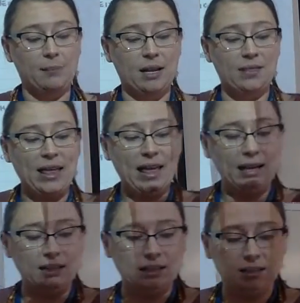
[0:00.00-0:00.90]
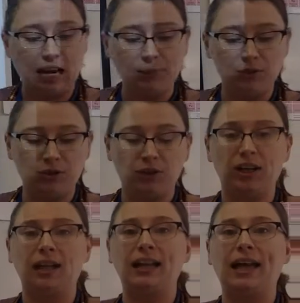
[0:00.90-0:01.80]
But then in the type 2, you're
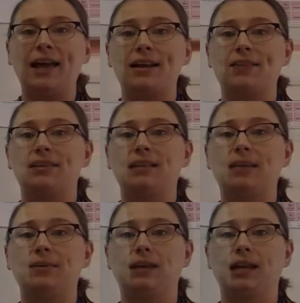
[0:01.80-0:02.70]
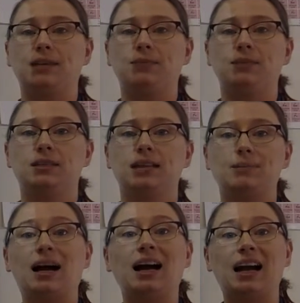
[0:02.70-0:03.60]
going to land at the same
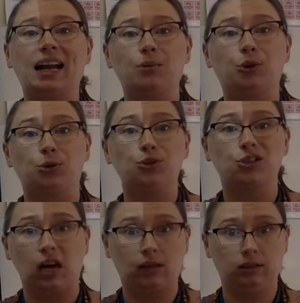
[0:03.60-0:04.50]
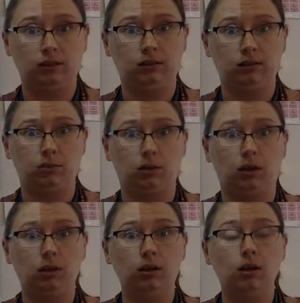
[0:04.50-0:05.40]
height where you shot the
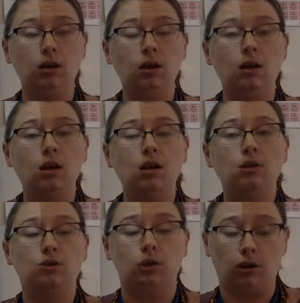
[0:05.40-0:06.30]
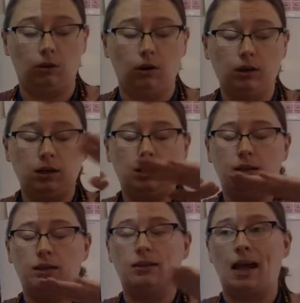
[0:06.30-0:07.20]
ball. So
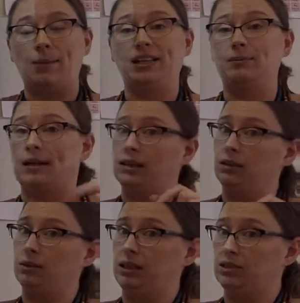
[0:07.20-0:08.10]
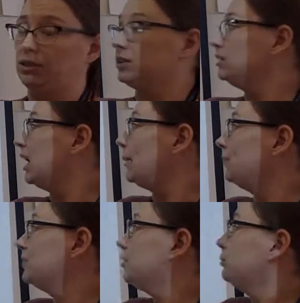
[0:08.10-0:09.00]
that makes the math a little bit easier.
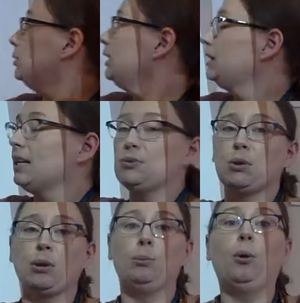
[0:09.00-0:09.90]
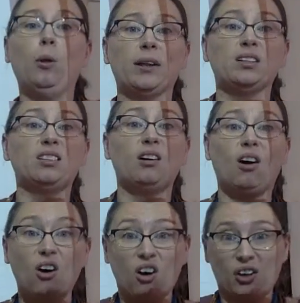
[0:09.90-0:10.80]
Type 3 is where we pull it
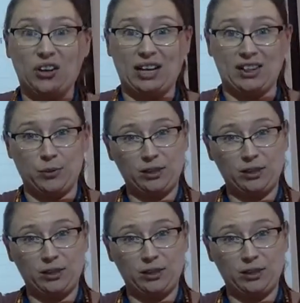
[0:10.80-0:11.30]
all together.